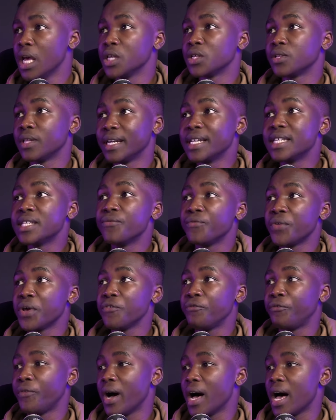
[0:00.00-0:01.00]
So that is the
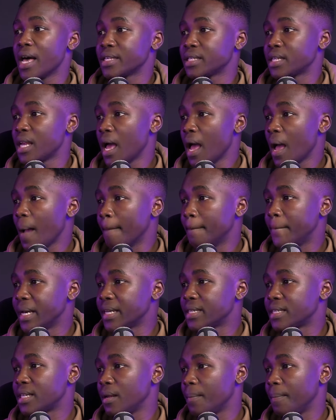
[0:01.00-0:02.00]
very fast
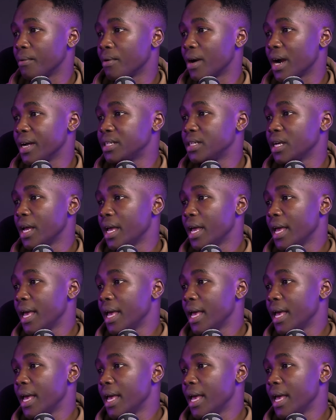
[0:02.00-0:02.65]
bet slip, right?